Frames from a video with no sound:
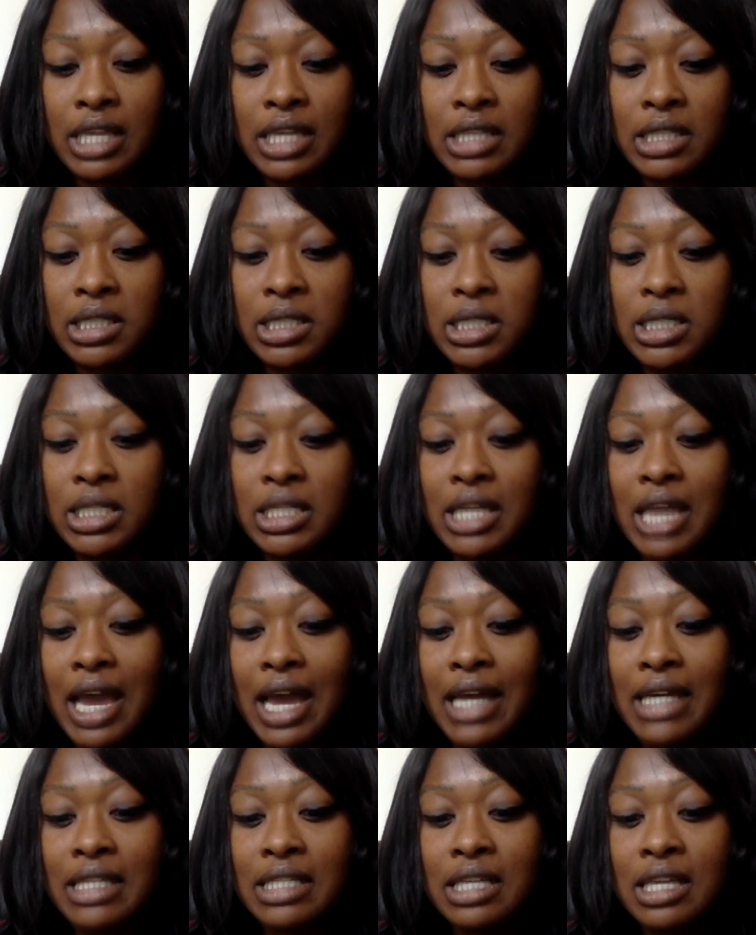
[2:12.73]
and she
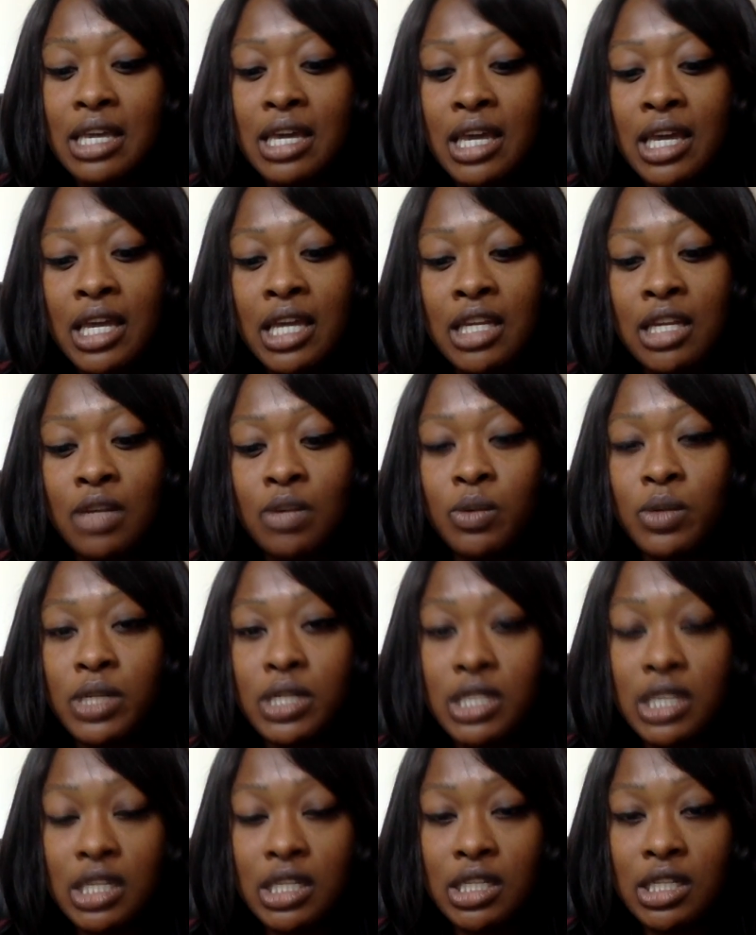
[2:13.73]
denies any
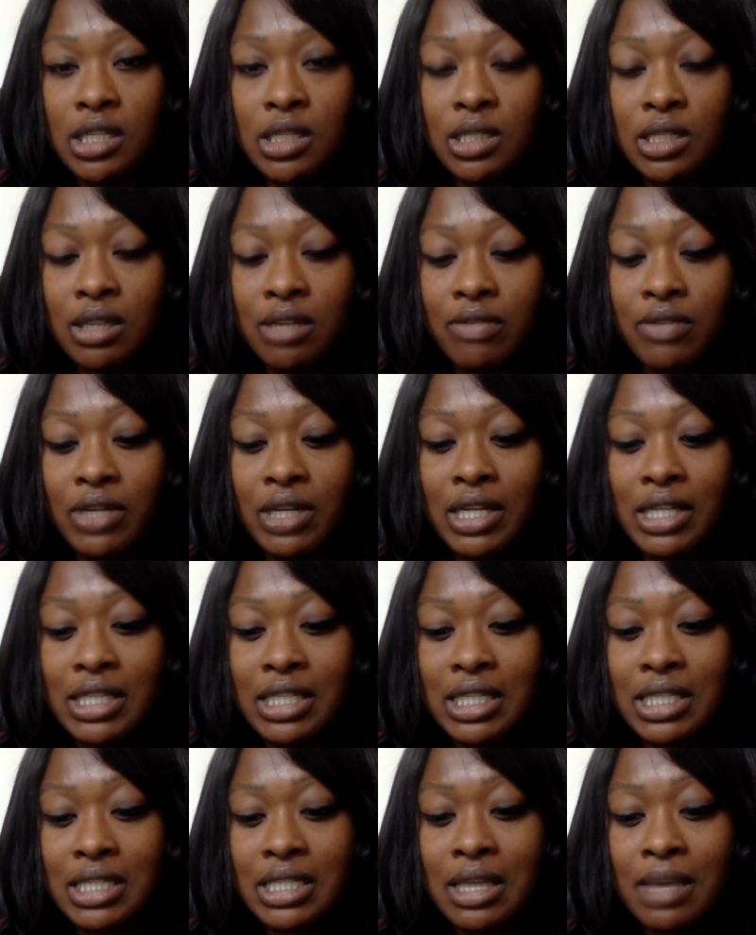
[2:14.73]
recent use of
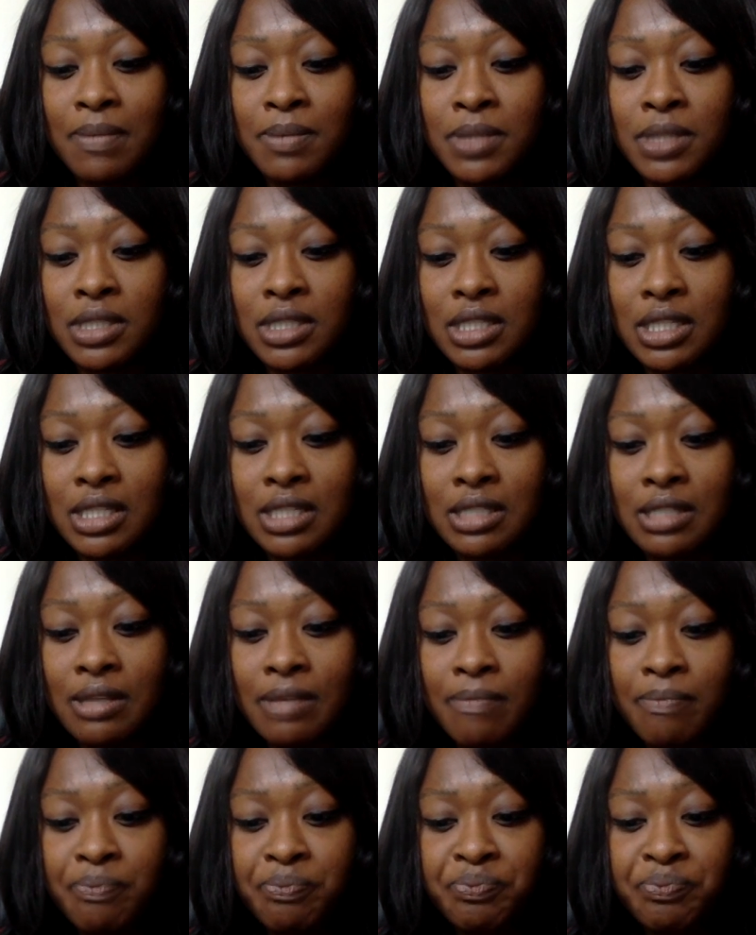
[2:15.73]
illicit substances.